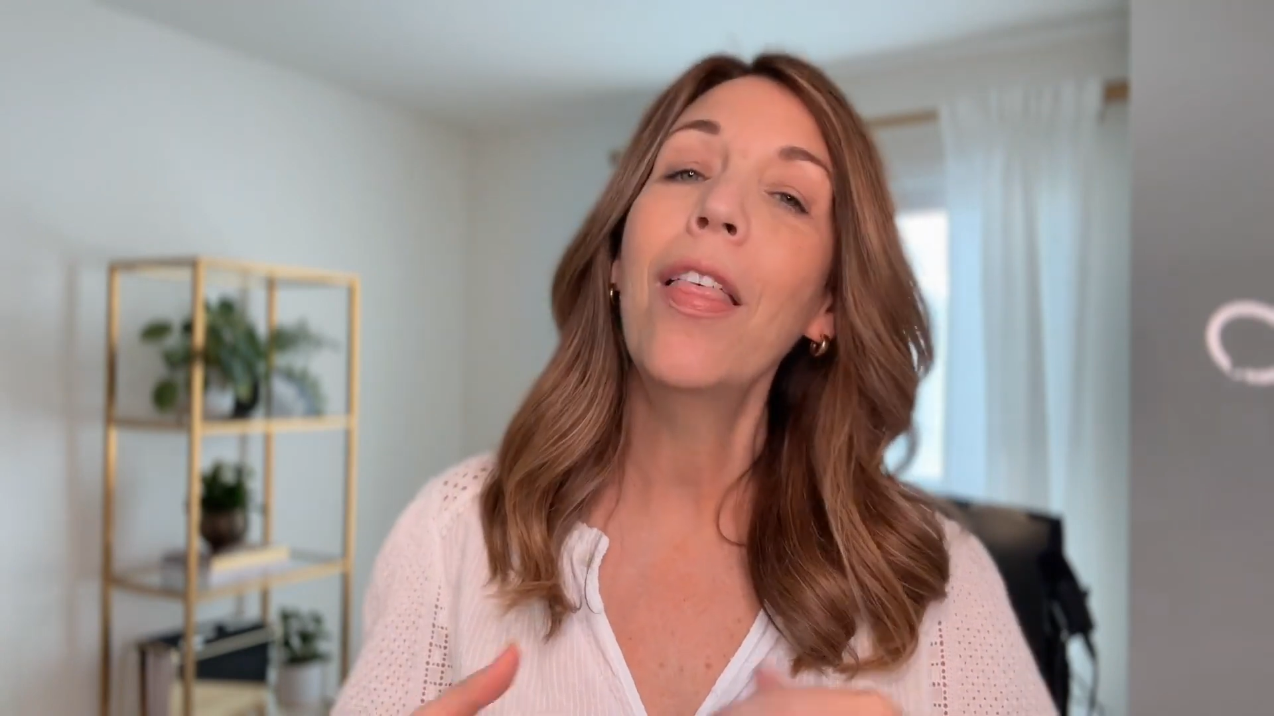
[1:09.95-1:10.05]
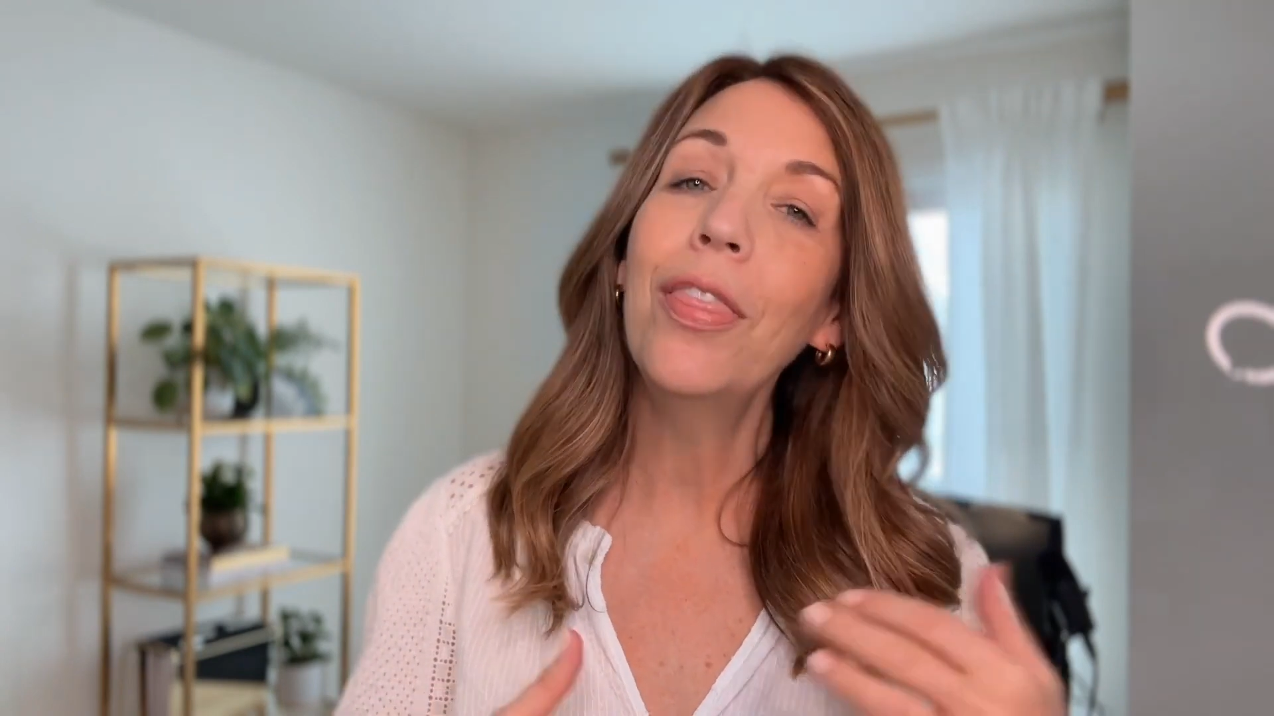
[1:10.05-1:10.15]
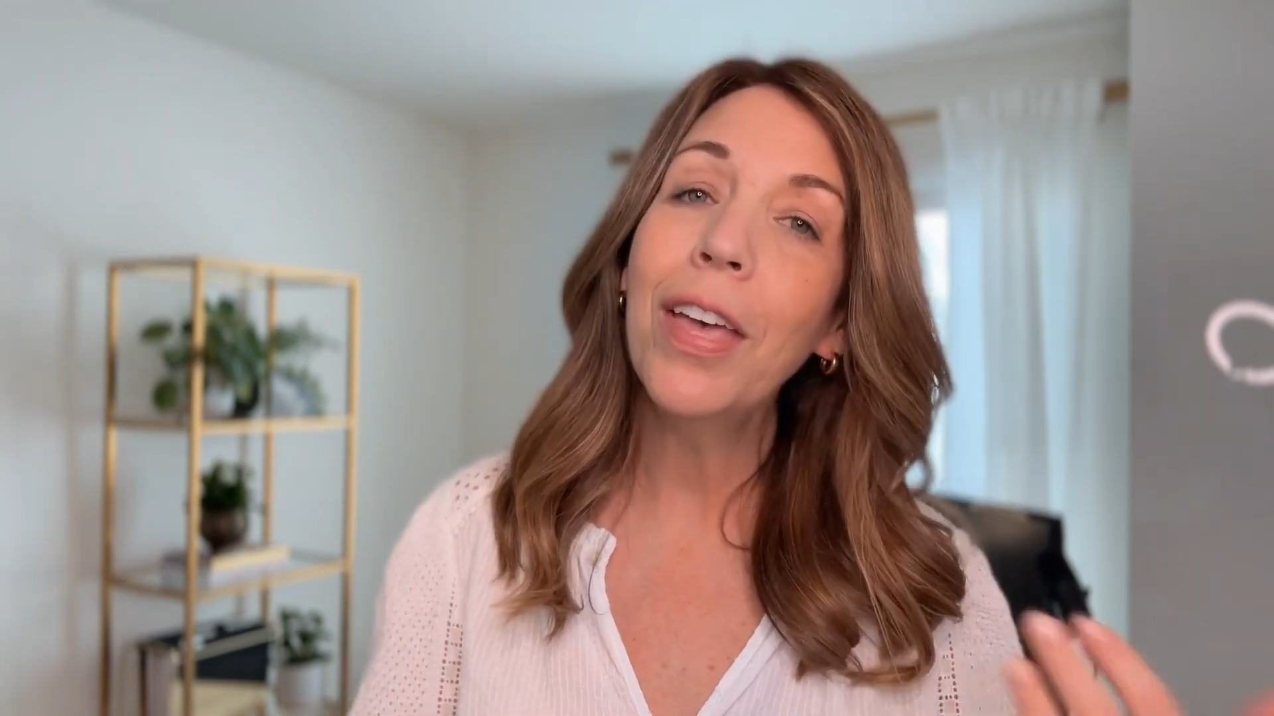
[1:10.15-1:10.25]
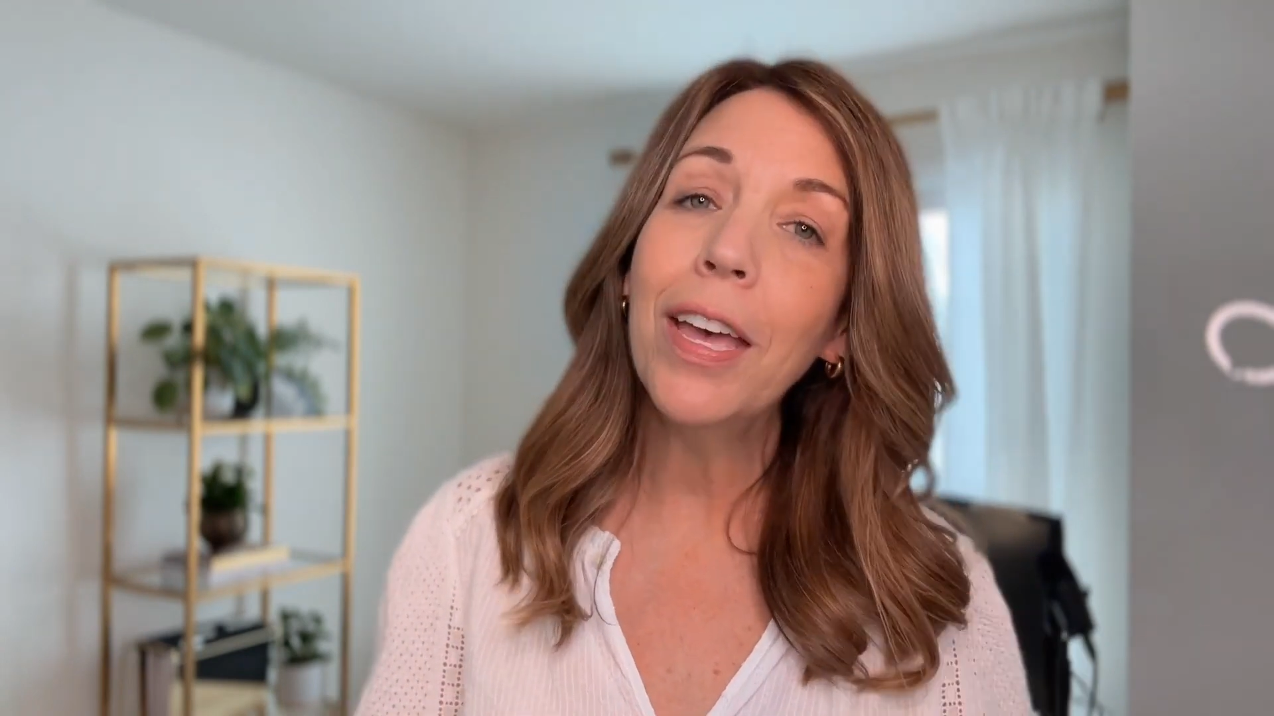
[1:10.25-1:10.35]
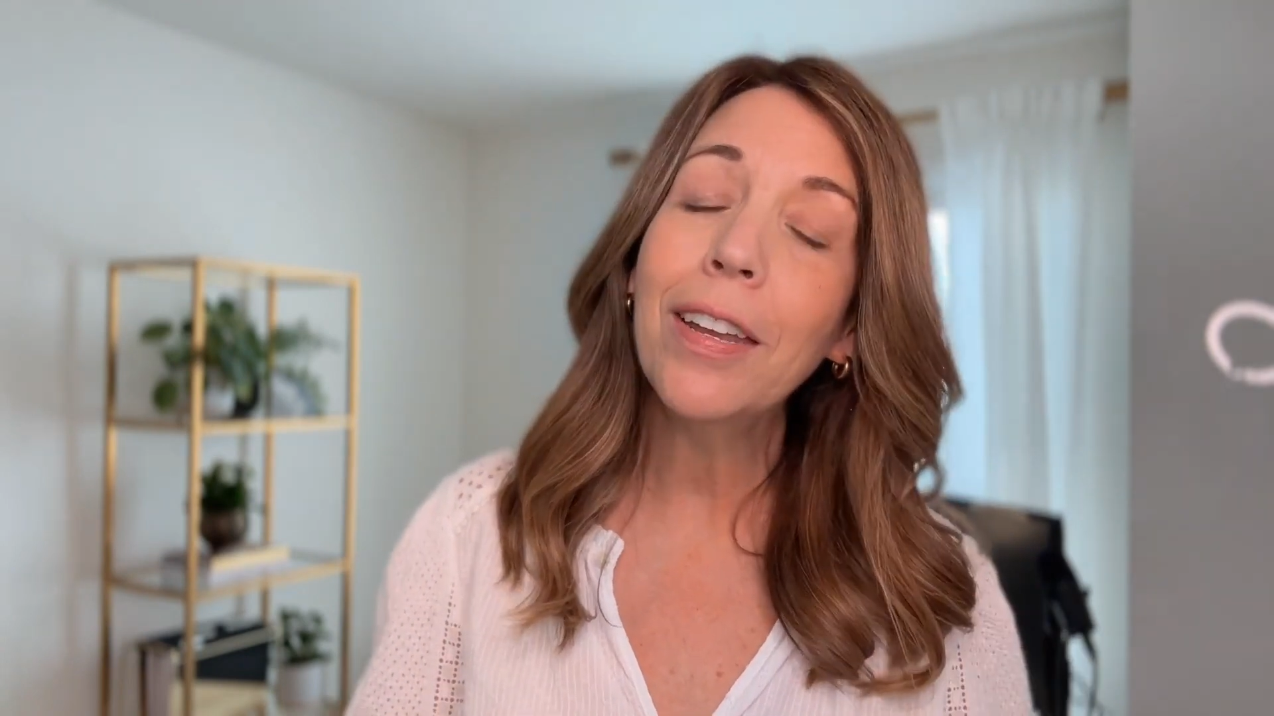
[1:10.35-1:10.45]
And
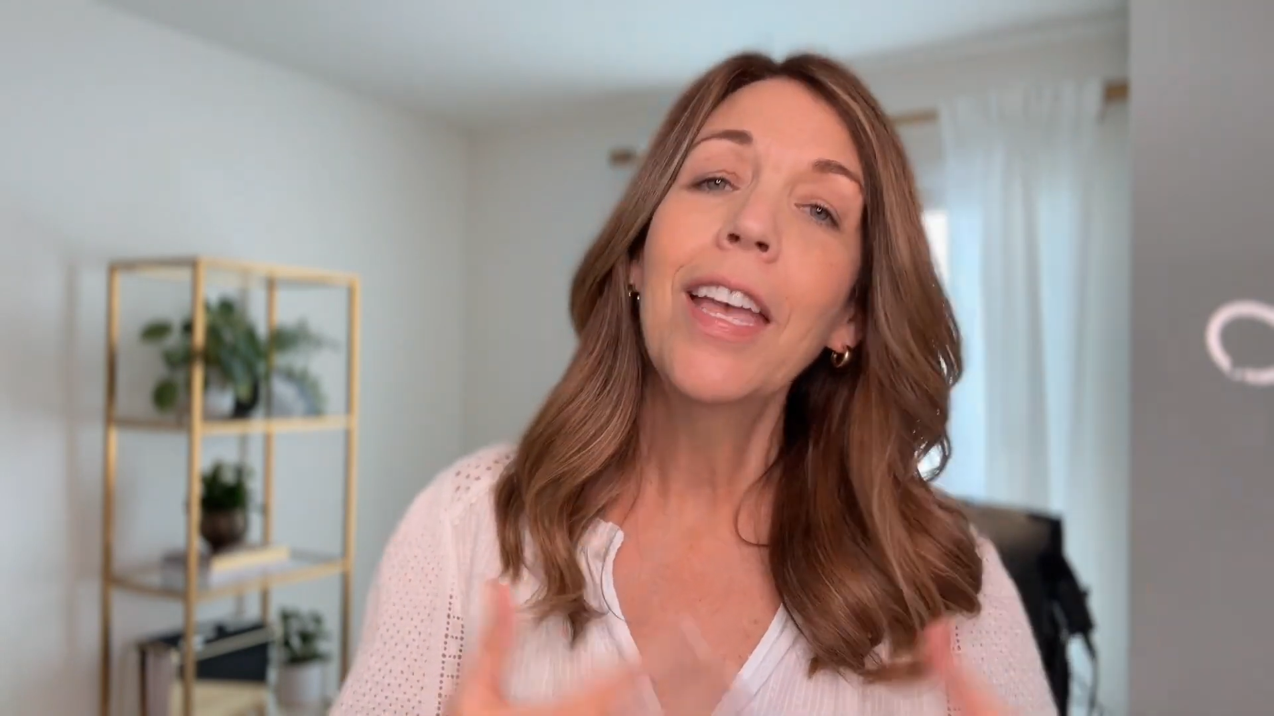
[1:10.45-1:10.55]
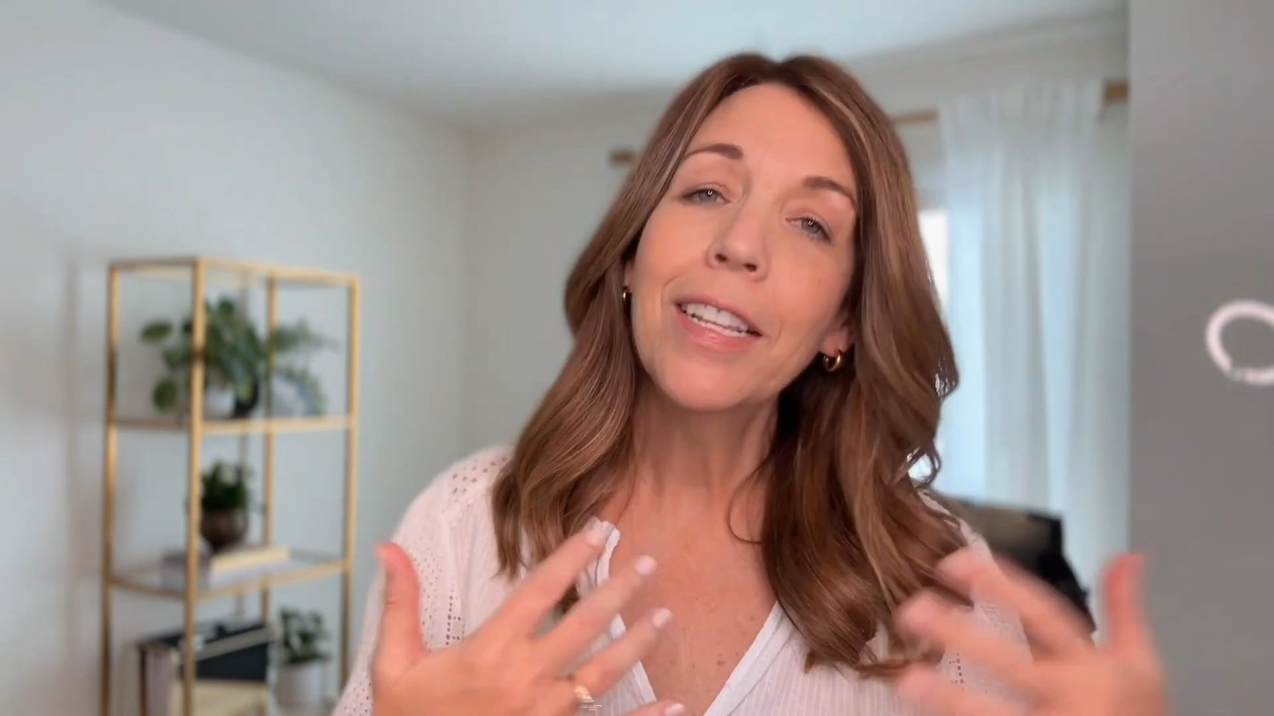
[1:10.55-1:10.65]
then